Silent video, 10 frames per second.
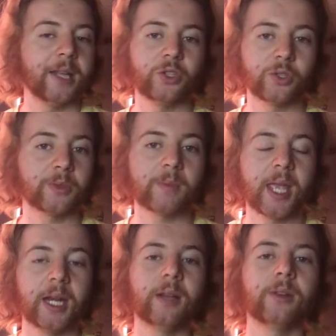just
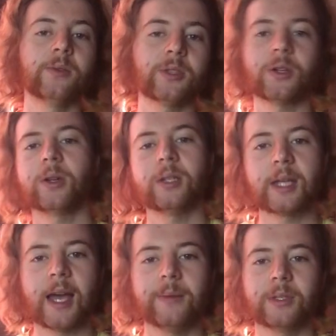in a certain
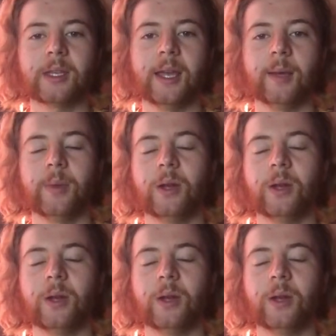timescape.